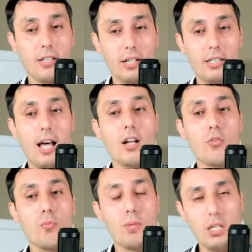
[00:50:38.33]
There are a lot
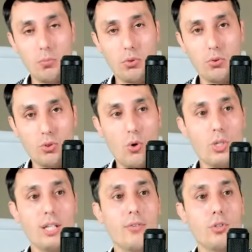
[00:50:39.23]
of people who are
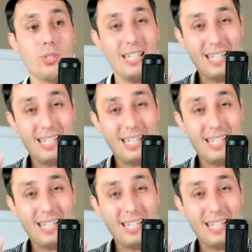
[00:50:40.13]
going to,